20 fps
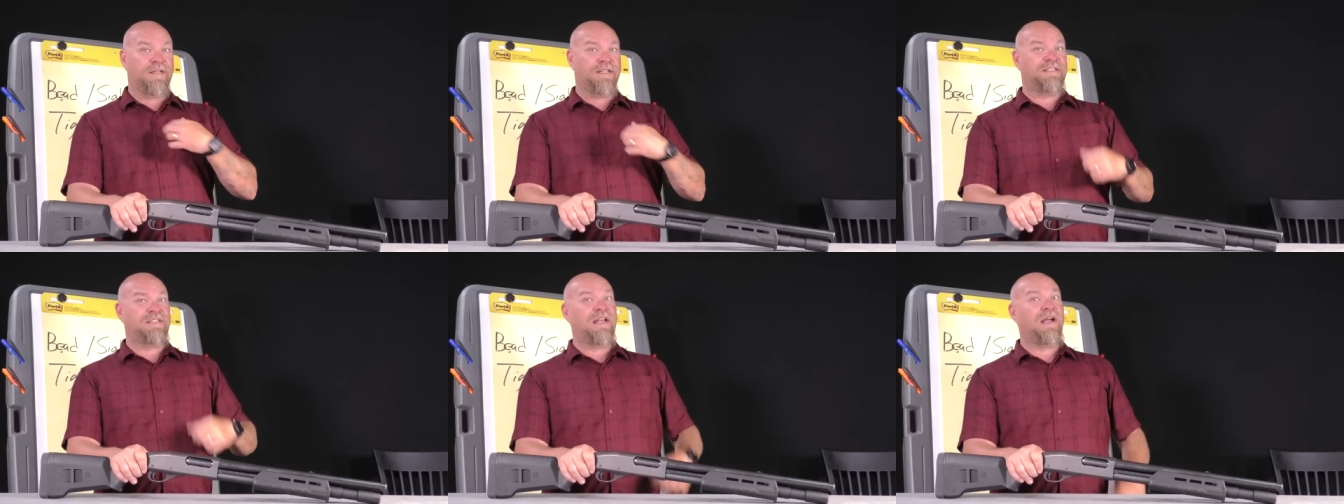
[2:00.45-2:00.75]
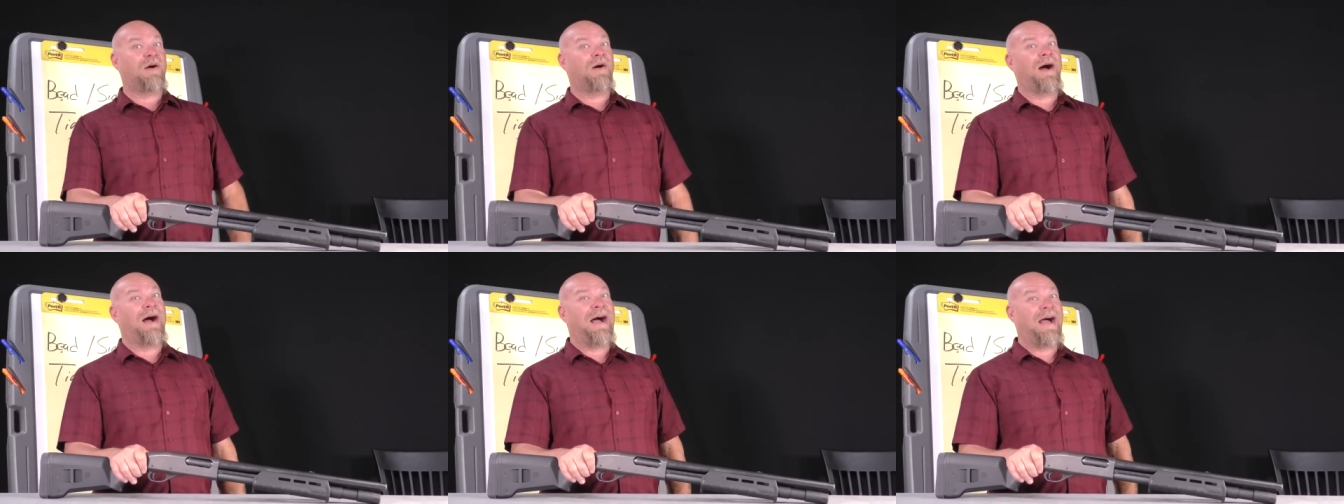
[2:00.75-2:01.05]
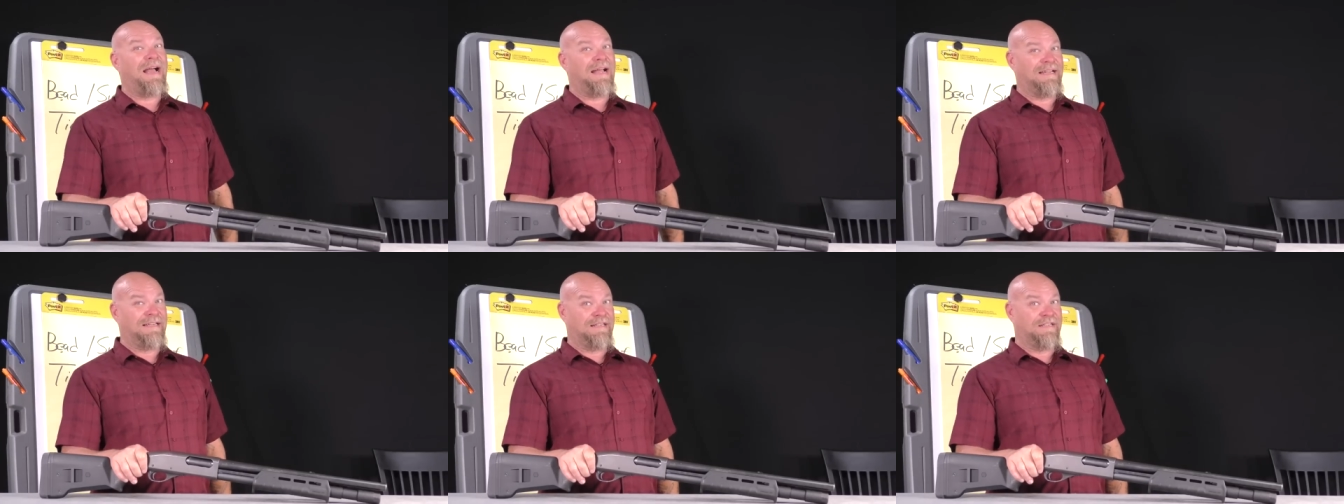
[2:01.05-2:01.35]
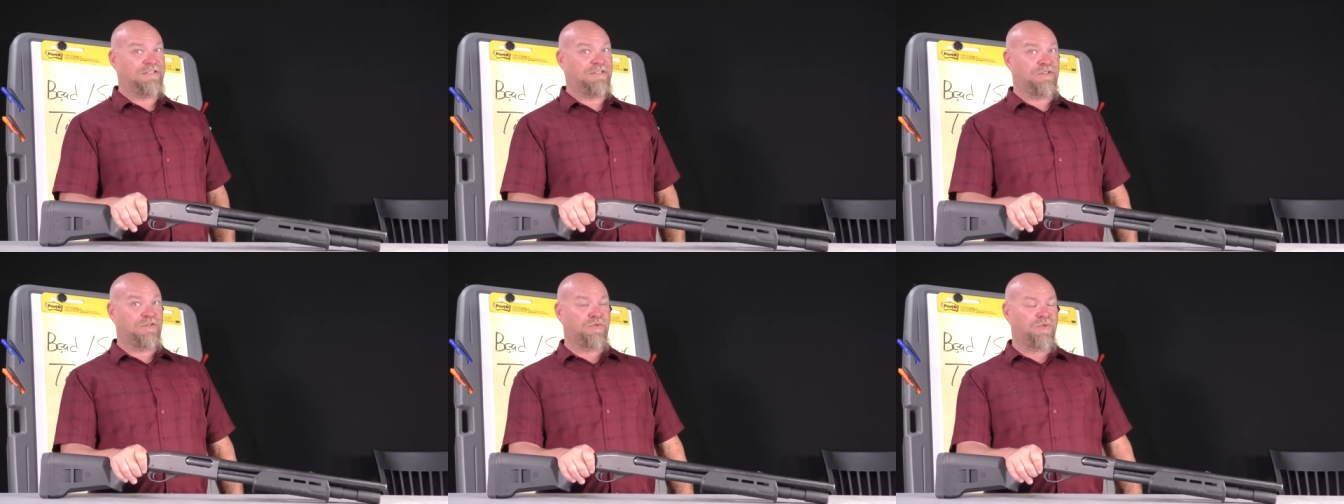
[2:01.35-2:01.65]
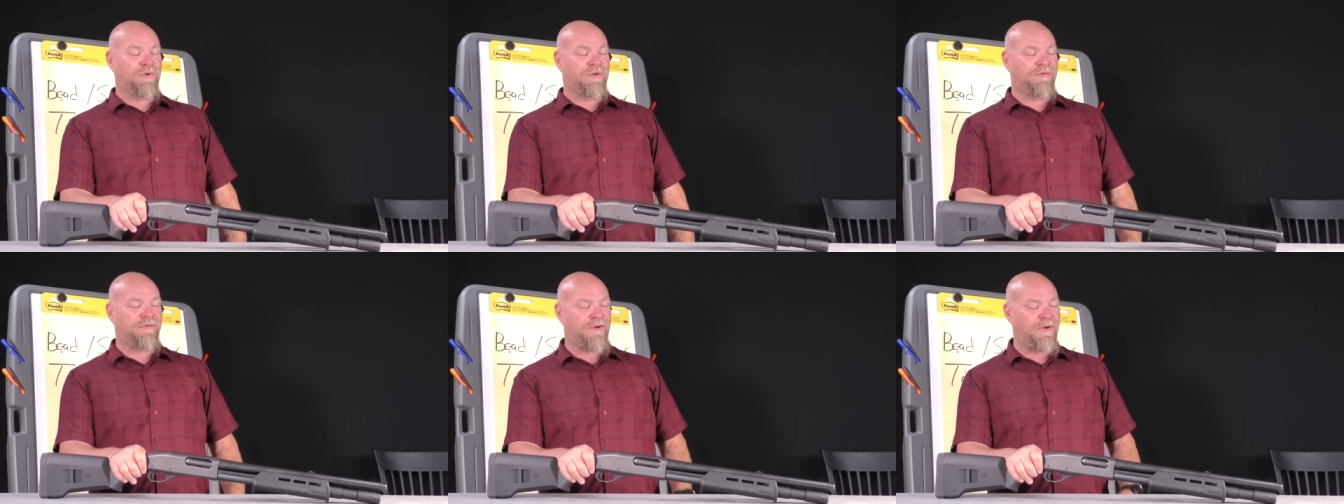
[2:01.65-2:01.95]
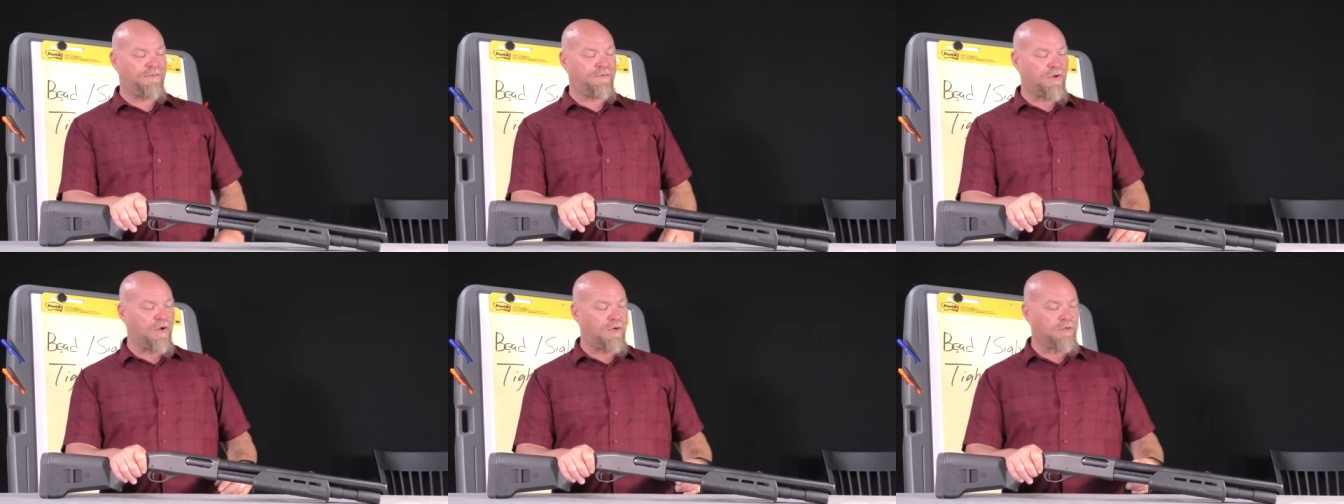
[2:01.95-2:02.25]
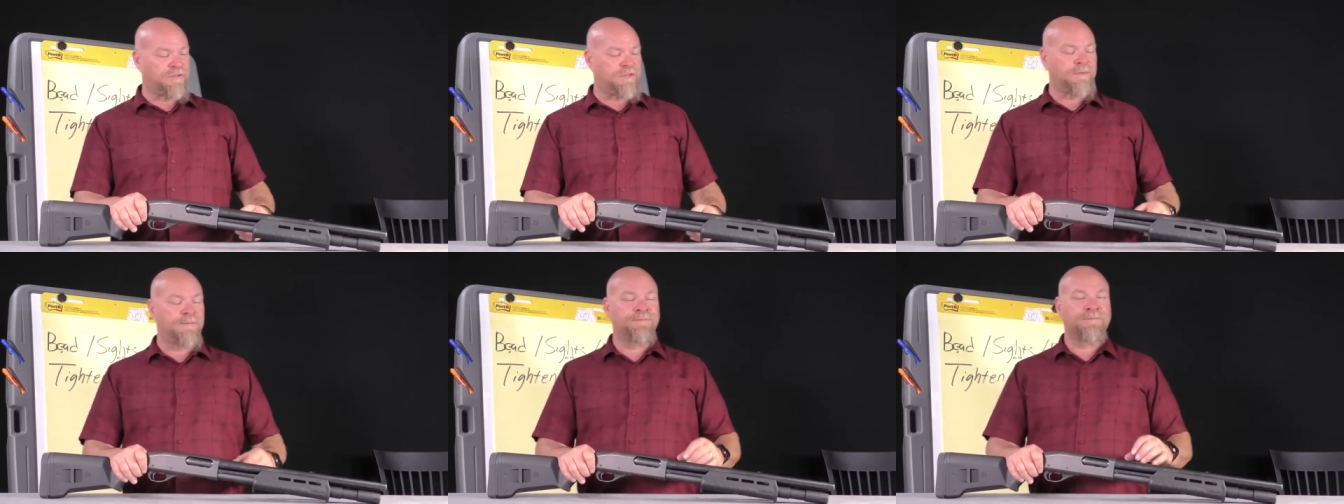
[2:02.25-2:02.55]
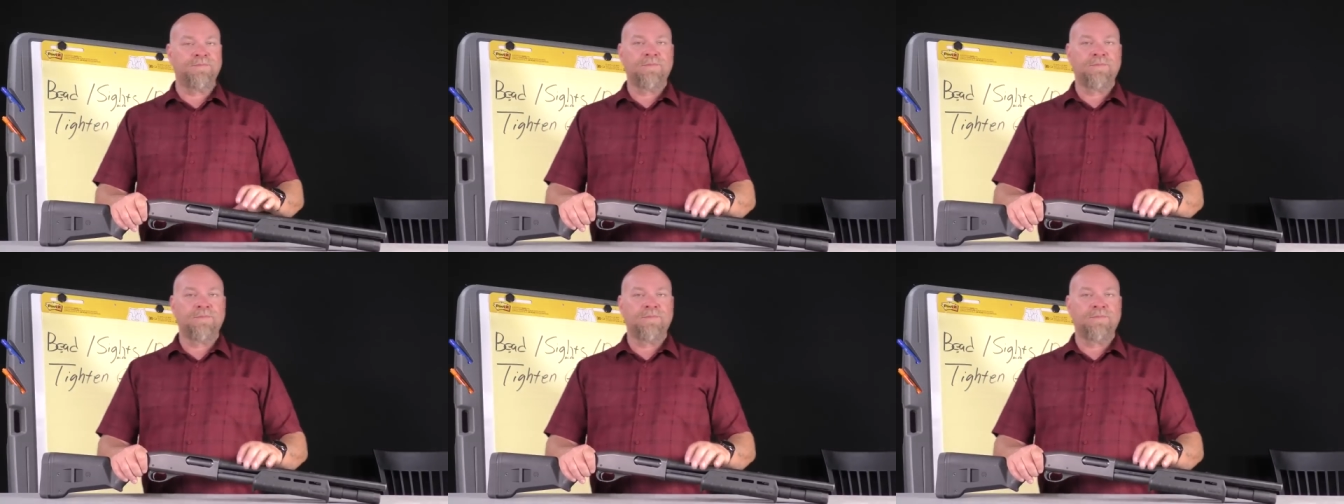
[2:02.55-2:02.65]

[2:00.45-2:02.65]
That's how high it is at 25 yards.